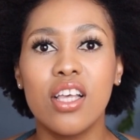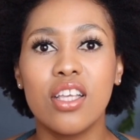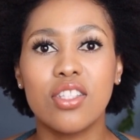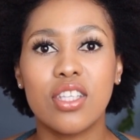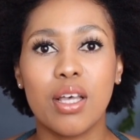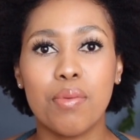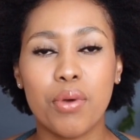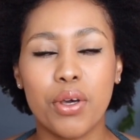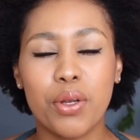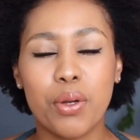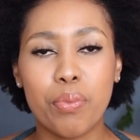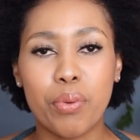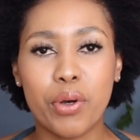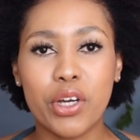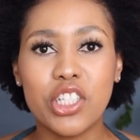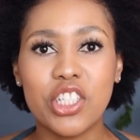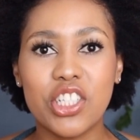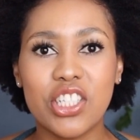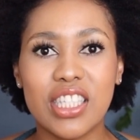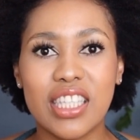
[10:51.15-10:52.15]
So I'm going to
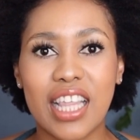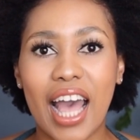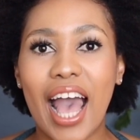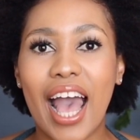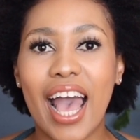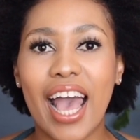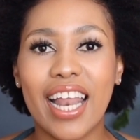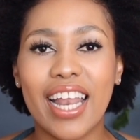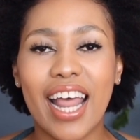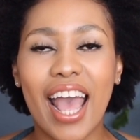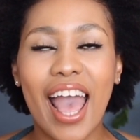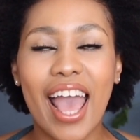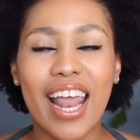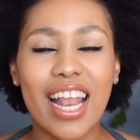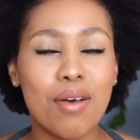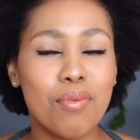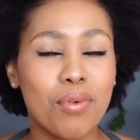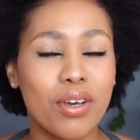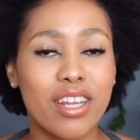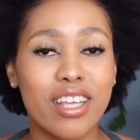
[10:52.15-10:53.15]
purchase that, and
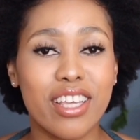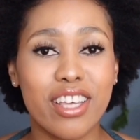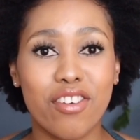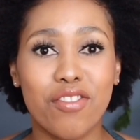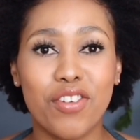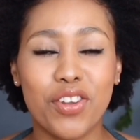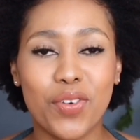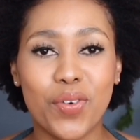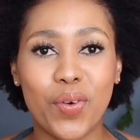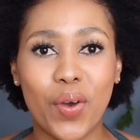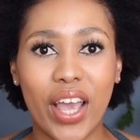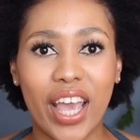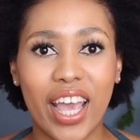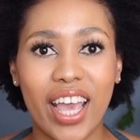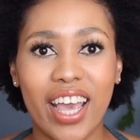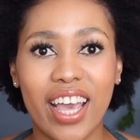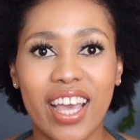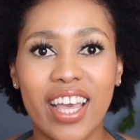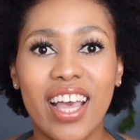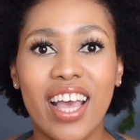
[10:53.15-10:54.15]
I'm going to give it
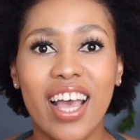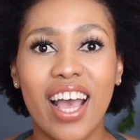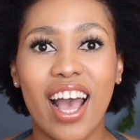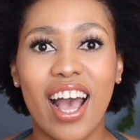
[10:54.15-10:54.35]
away.